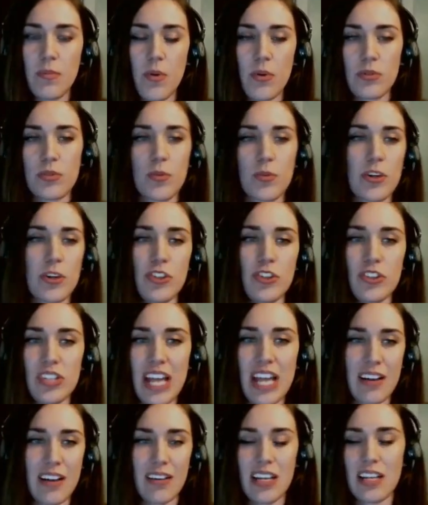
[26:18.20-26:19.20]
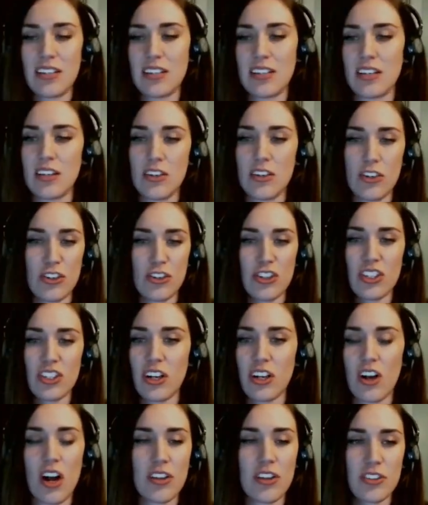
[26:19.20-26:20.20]
boats where you just kind of need to you're just
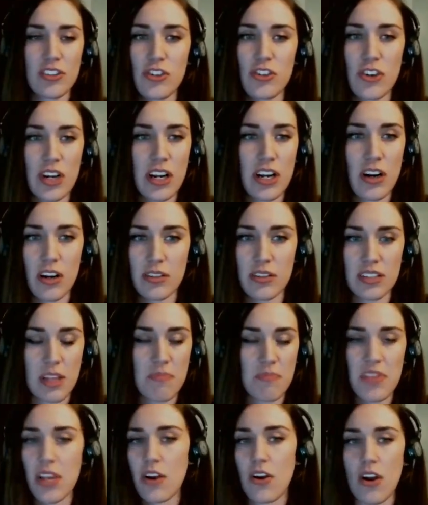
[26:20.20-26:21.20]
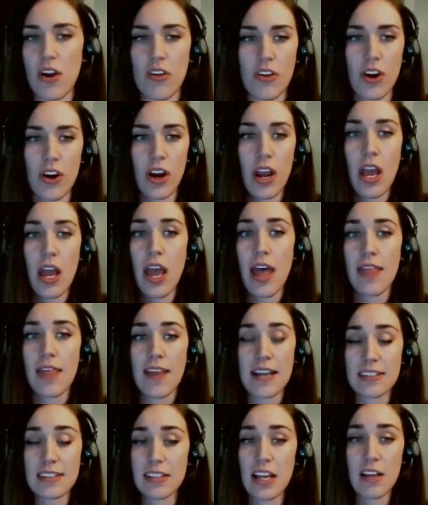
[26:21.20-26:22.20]
going to concentrate on something or other.
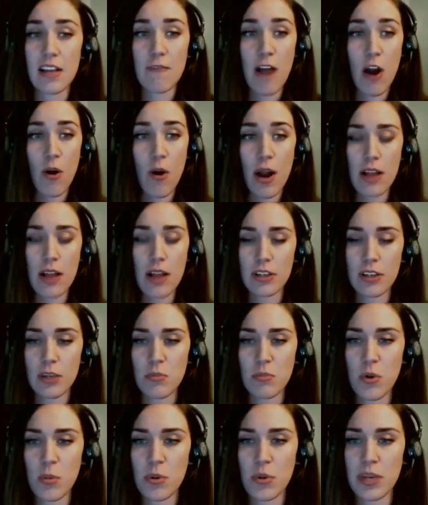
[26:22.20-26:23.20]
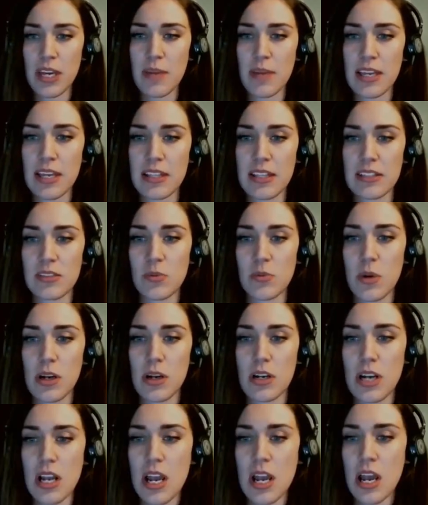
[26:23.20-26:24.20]
That's kind of how I look at mobile gaming. That's
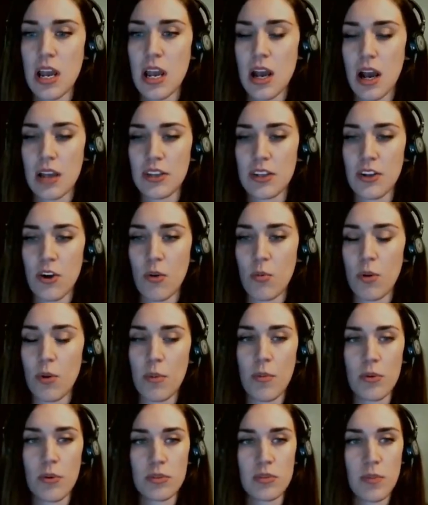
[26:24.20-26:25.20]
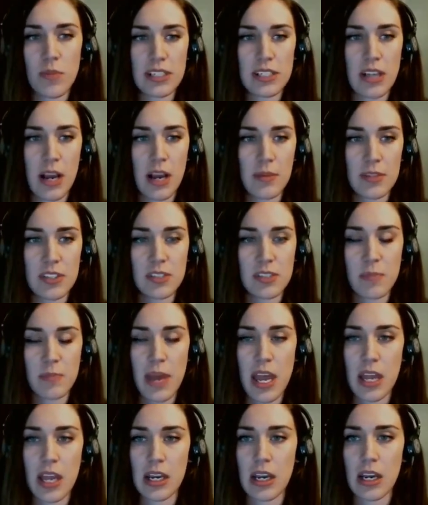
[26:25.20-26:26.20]
what you know where most of my time is
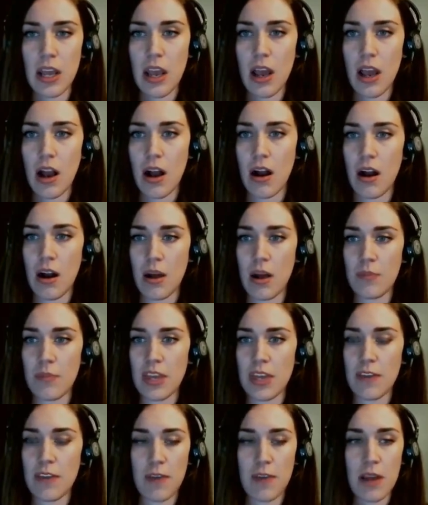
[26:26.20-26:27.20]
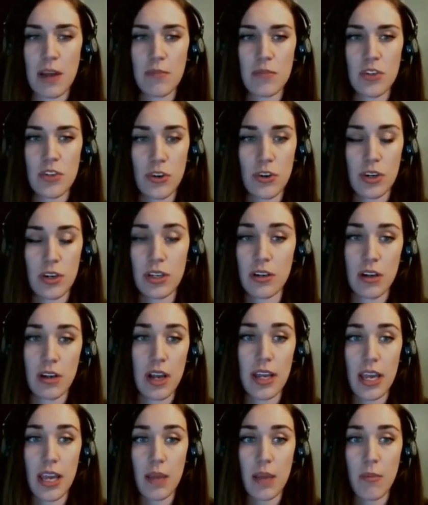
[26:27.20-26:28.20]
spent um, if I'm turning a
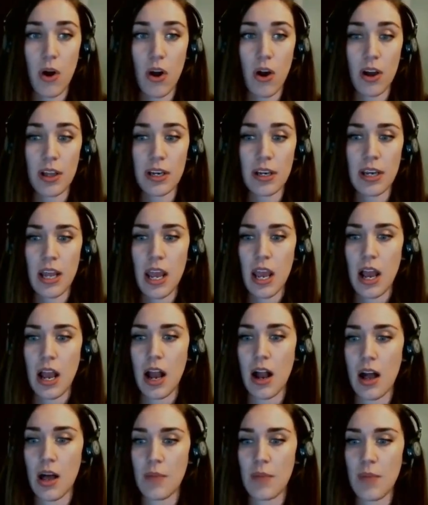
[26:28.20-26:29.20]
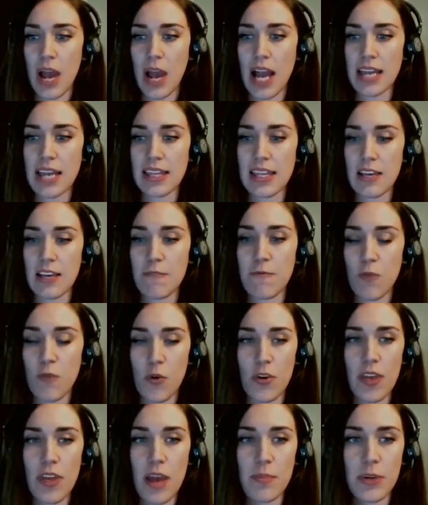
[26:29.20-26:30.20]
game on. Um, I think
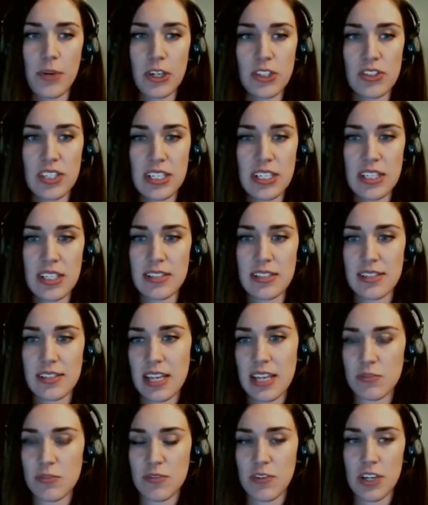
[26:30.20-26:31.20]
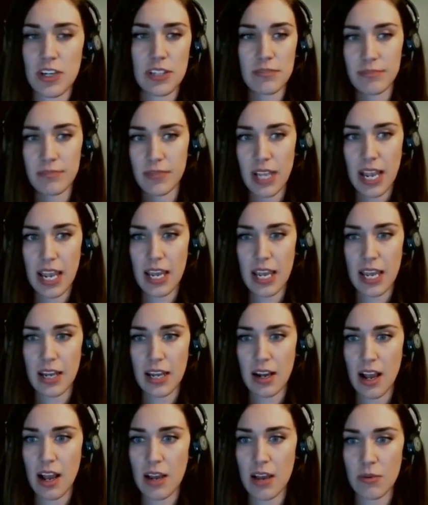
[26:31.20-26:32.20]
for that person, this game's fun, and
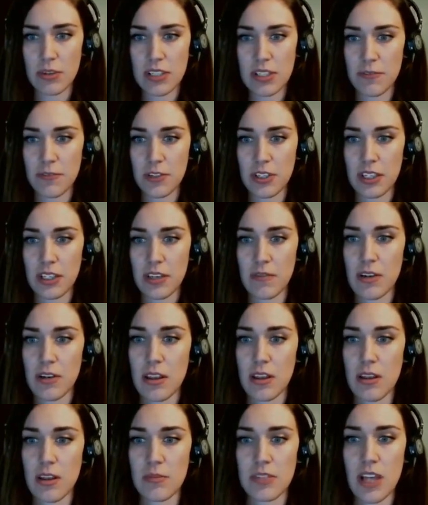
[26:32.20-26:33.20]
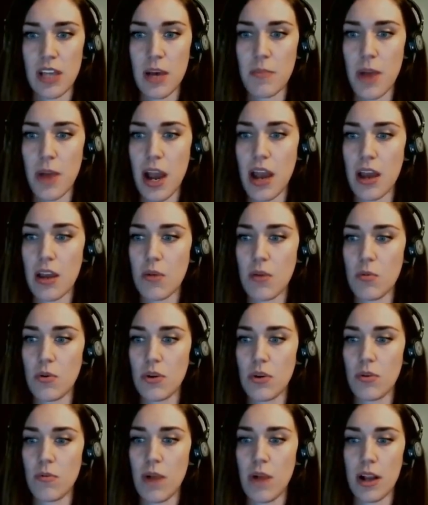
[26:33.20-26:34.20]
I would definitely give it a thumbs up. I
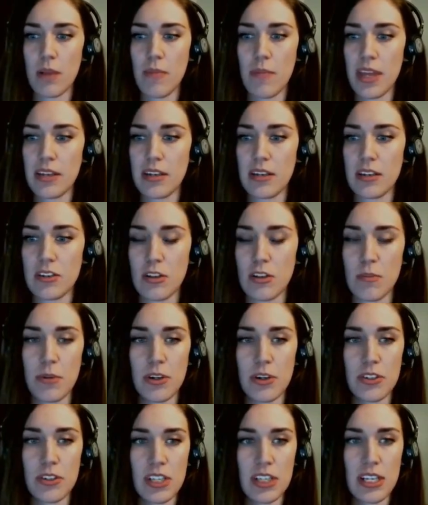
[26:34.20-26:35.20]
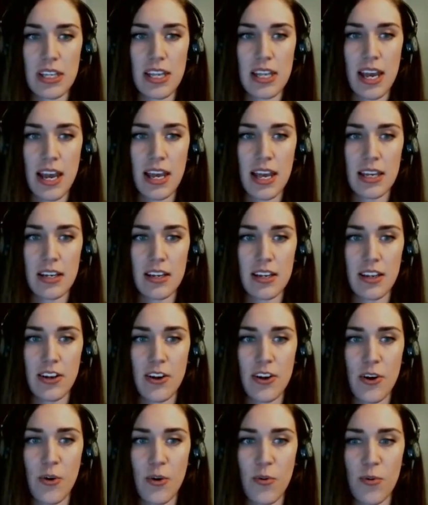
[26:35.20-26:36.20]
would recommend it to the person that you
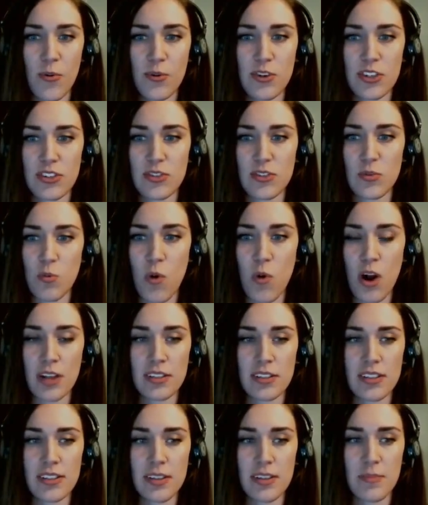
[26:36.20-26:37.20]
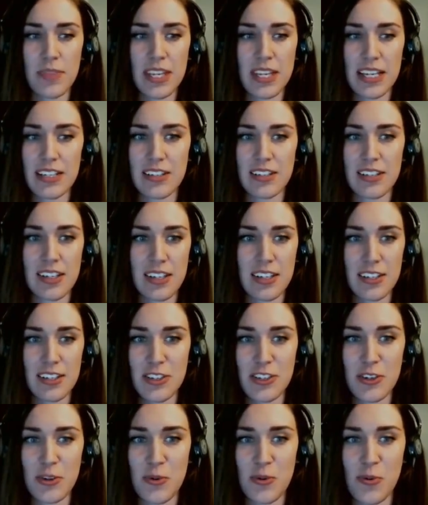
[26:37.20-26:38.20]
know just wants something to
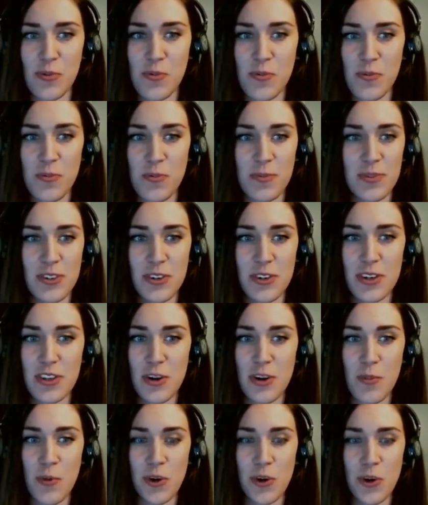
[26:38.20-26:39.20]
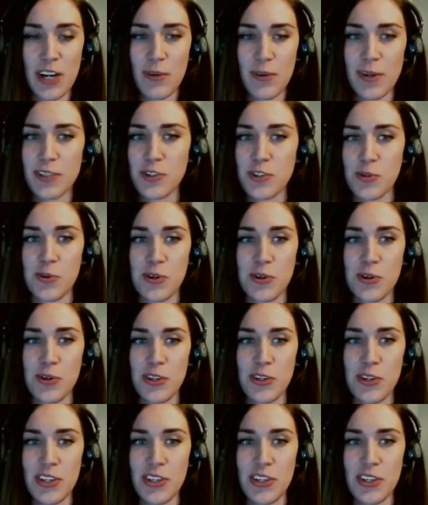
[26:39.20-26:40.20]
do during their morning
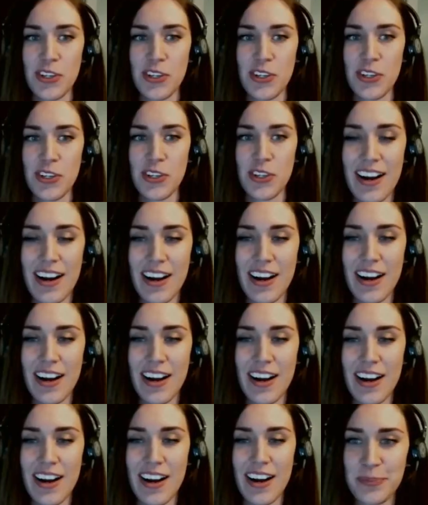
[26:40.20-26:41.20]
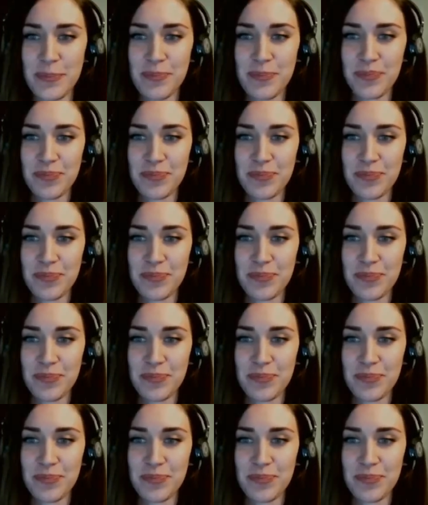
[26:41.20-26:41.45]
ritual, uh,